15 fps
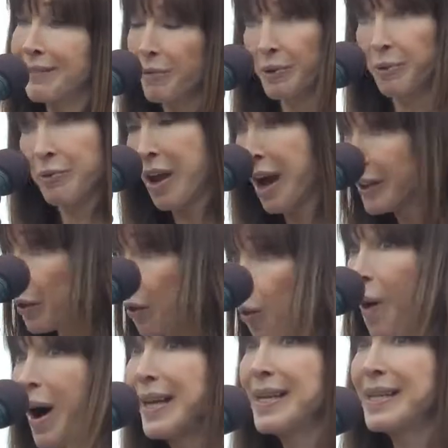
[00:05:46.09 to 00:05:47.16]
with not
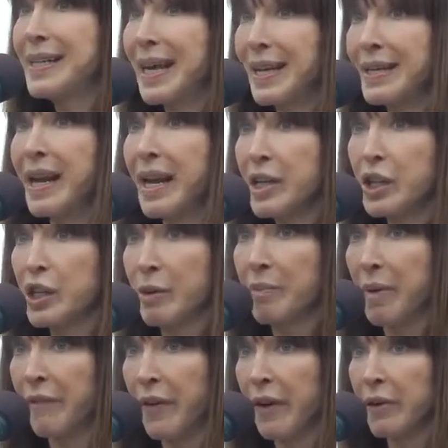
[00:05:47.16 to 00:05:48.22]
quite a
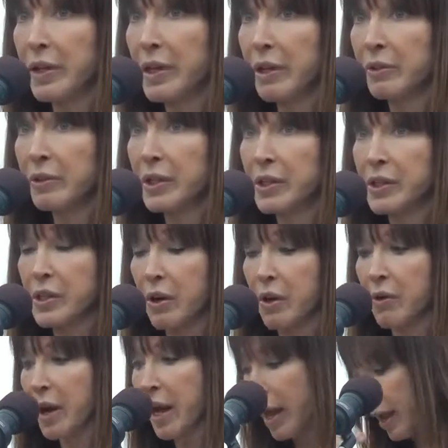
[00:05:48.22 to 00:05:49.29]
detonation, but very nearly
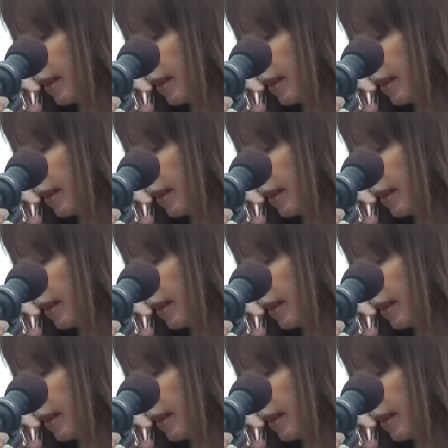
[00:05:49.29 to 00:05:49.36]
so.